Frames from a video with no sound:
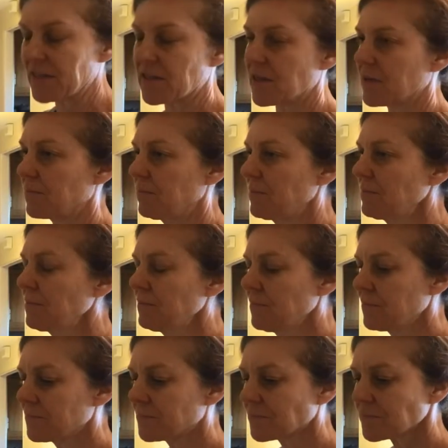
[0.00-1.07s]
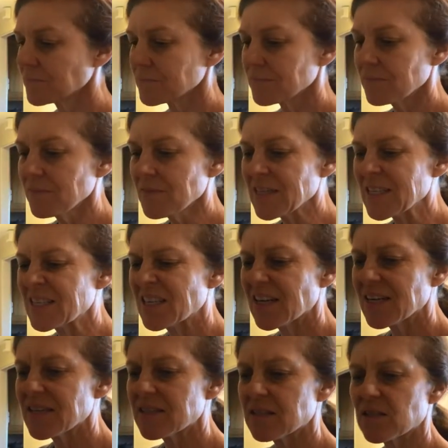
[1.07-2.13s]
it
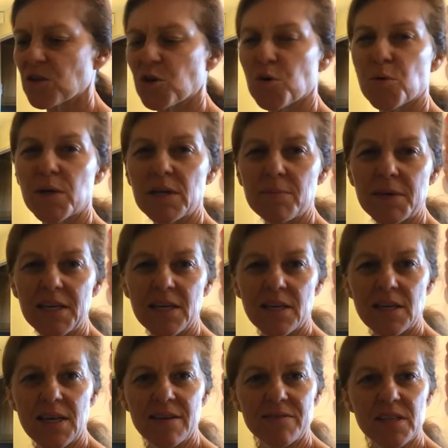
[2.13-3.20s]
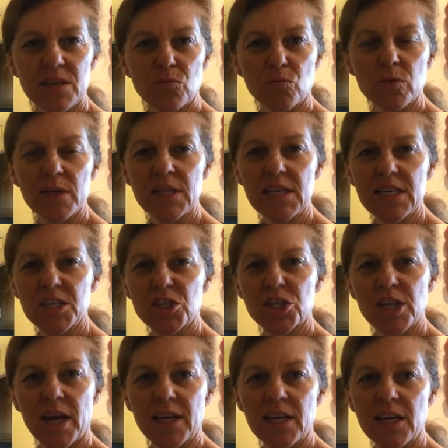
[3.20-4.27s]
nice and creamy and gives it really a
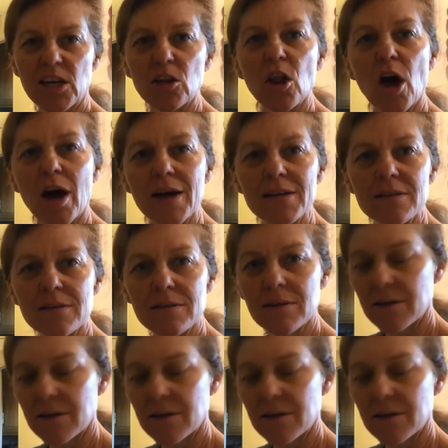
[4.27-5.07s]
shiny gloss.